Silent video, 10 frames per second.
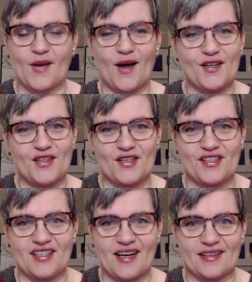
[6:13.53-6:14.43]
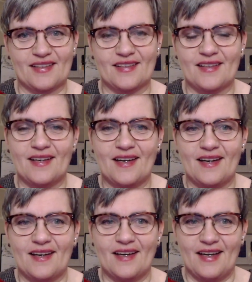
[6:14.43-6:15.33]
I just checked.
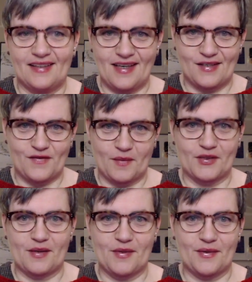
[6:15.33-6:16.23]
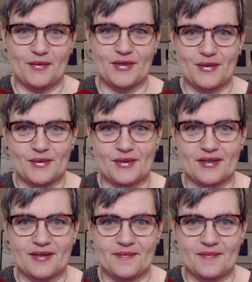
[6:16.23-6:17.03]
It is from Jibby Roo Sews.